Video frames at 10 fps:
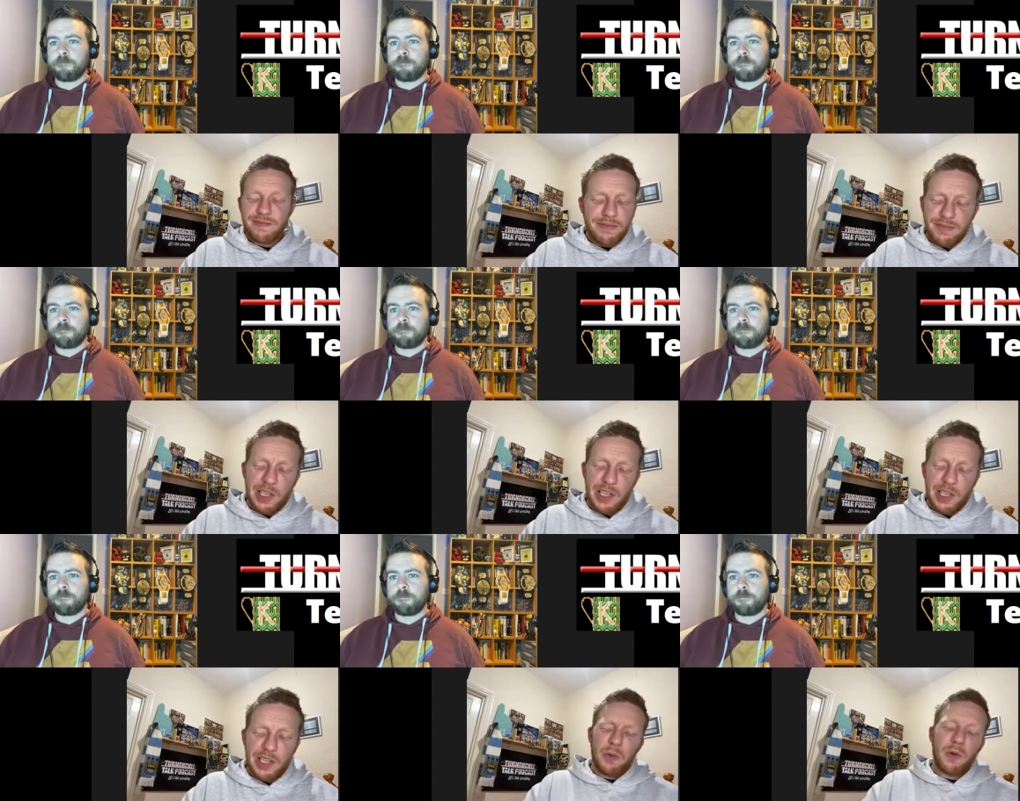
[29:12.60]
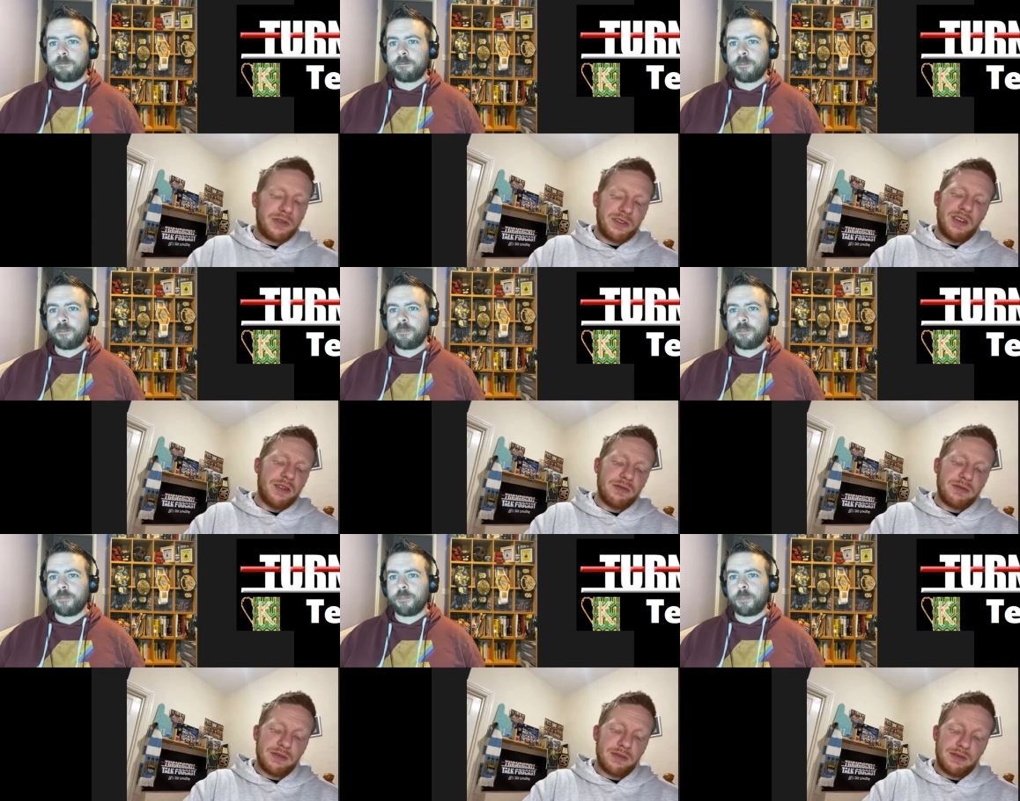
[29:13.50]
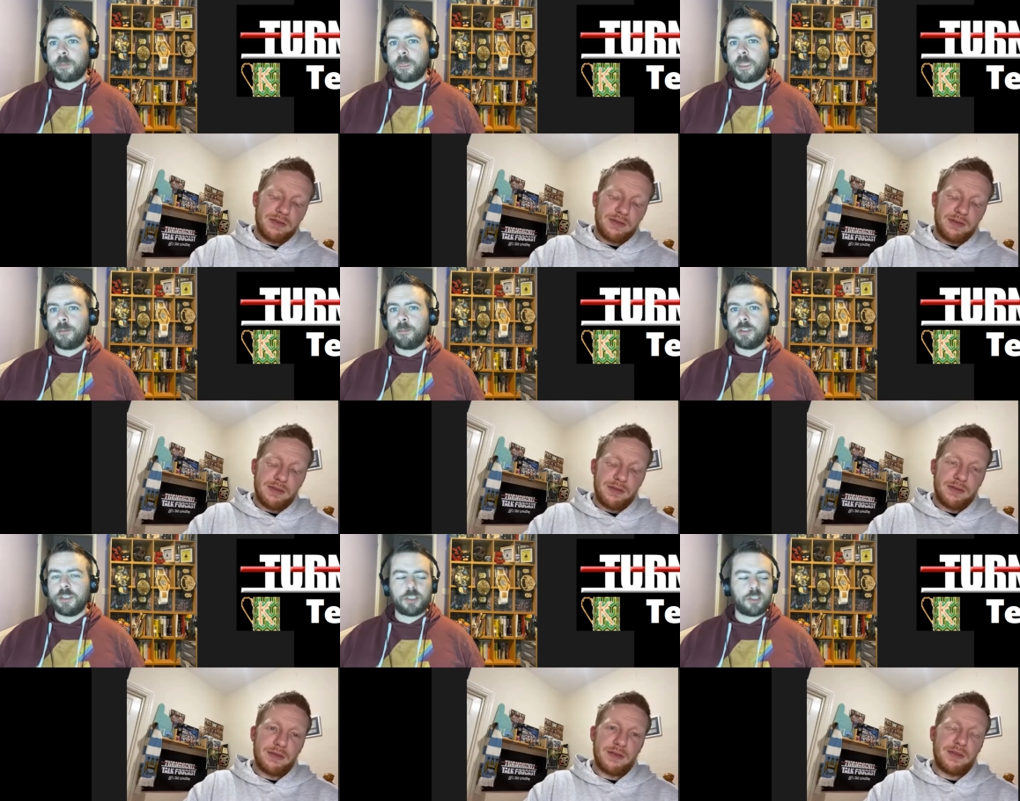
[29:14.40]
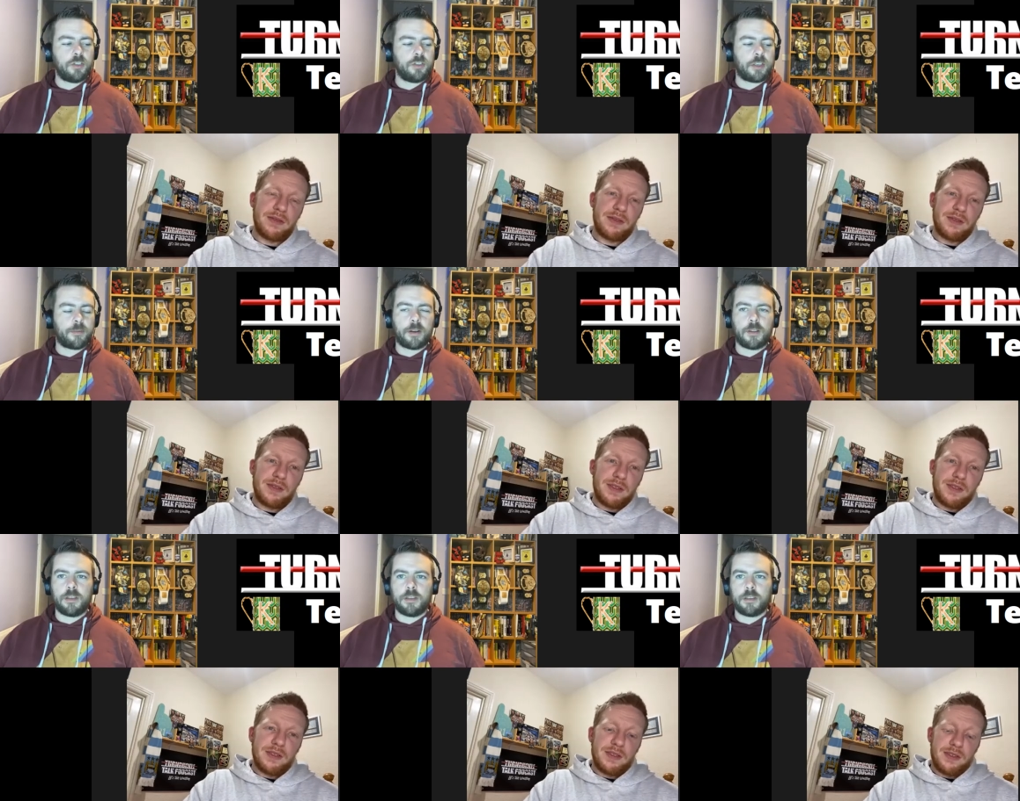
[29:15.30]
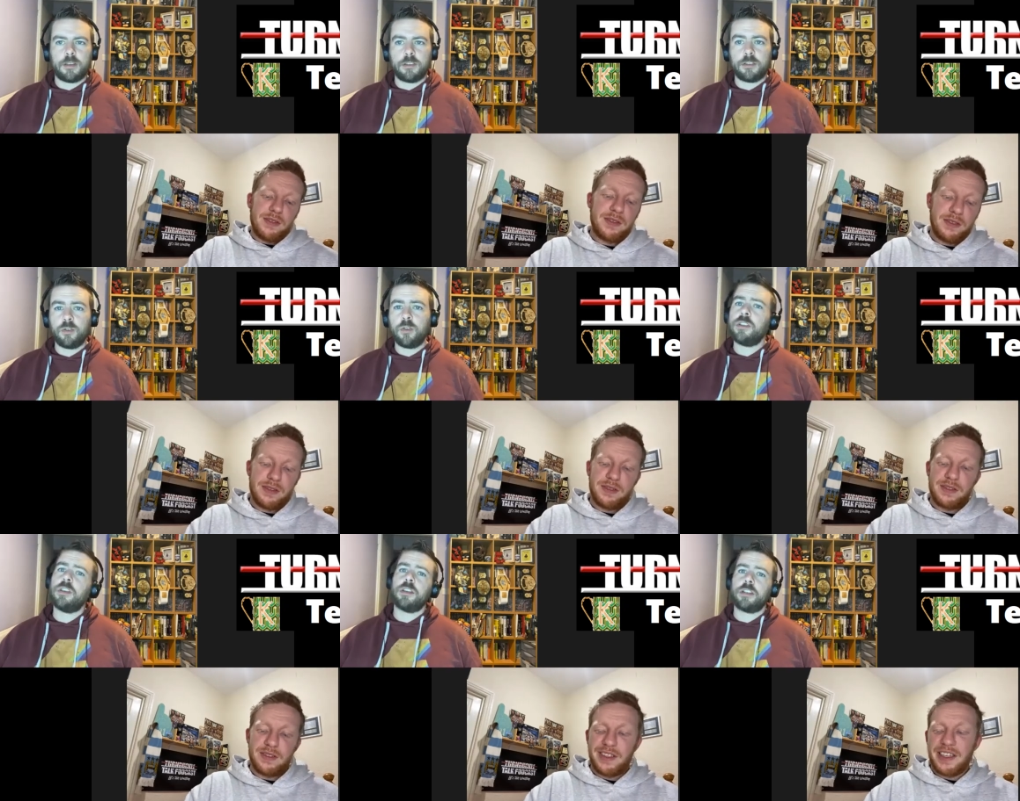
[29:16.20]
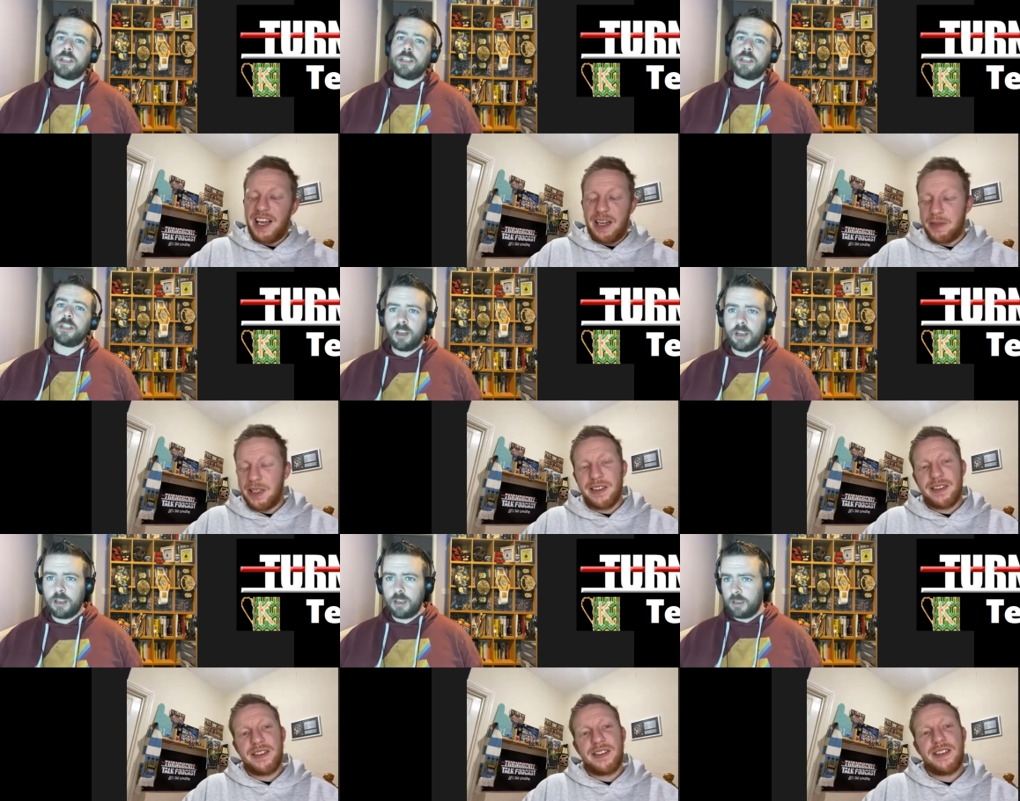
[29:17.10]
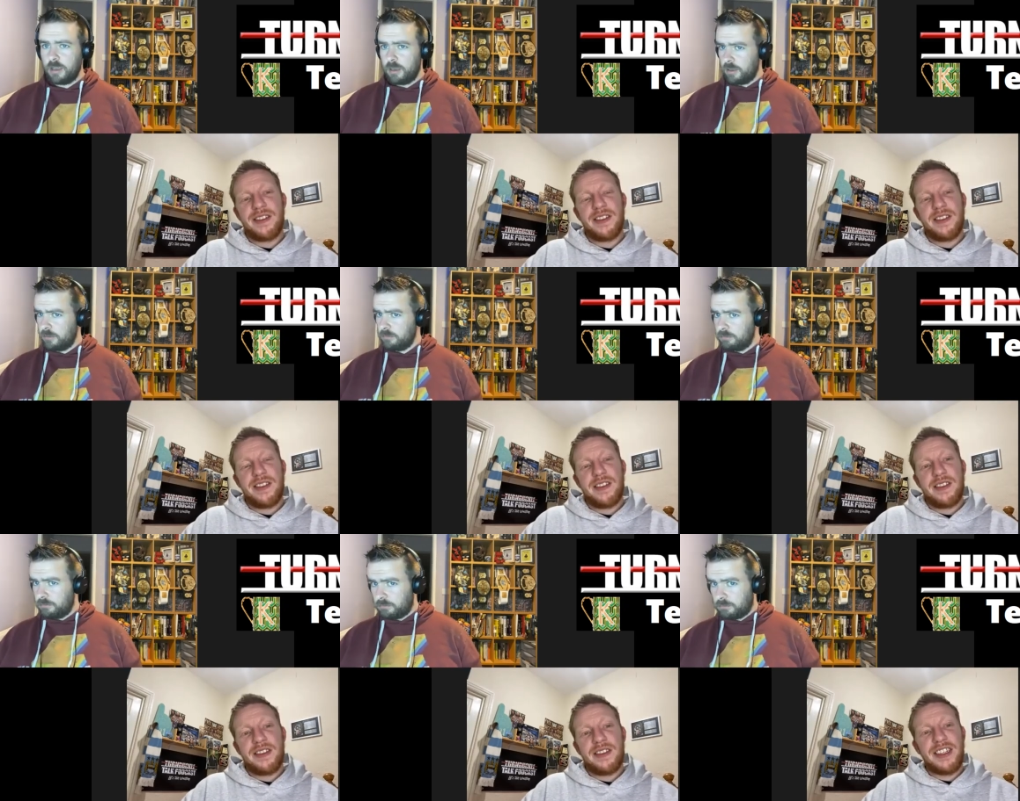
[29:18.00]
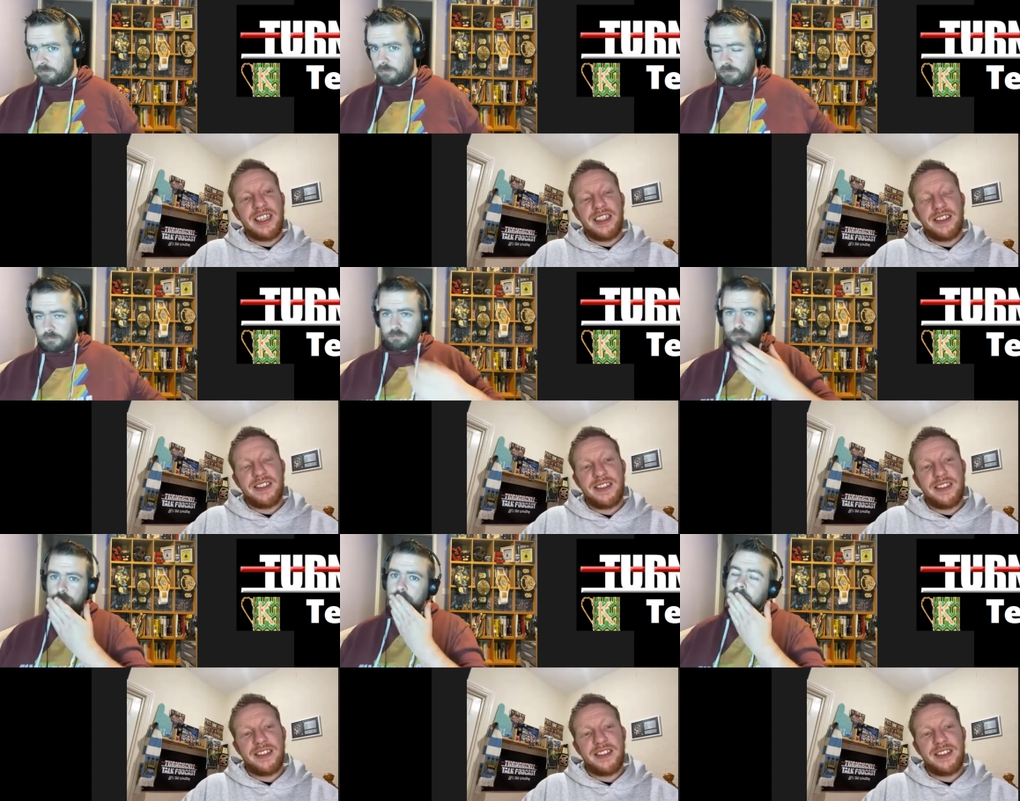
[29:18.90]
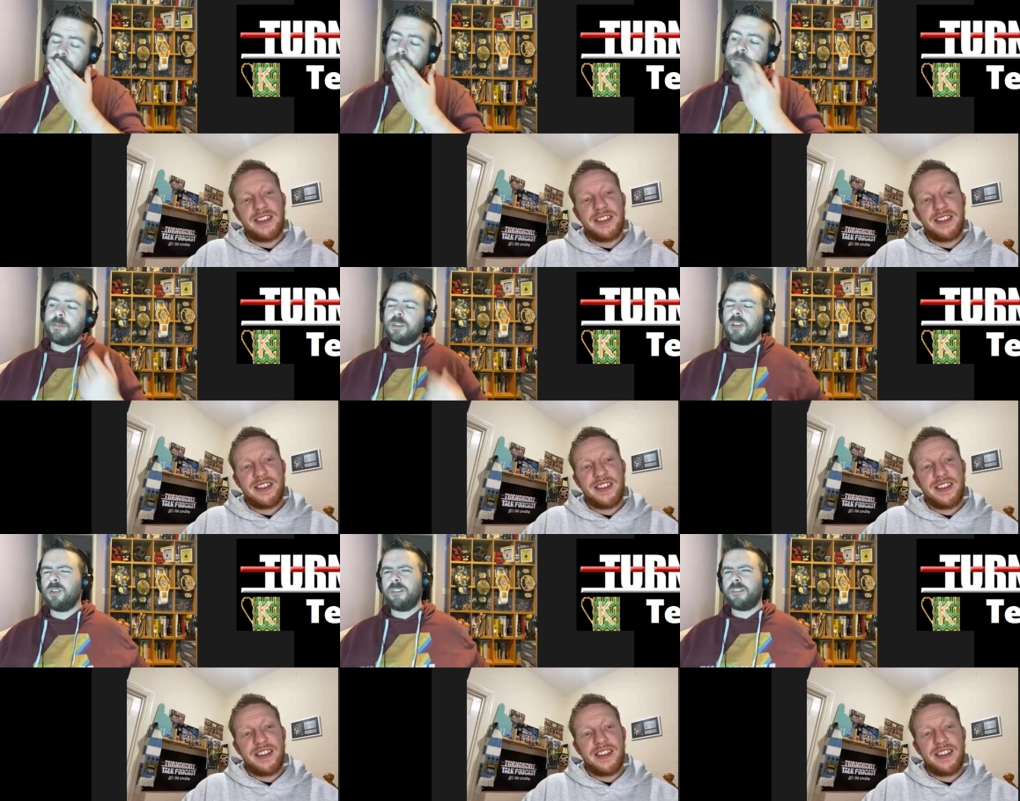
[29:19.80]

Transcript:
Speaker 1: It won't. It won't snow.
Speaker 2: Monday, Tuesday, apparently. snowed the other yeah, day here. Did it? Mm, only for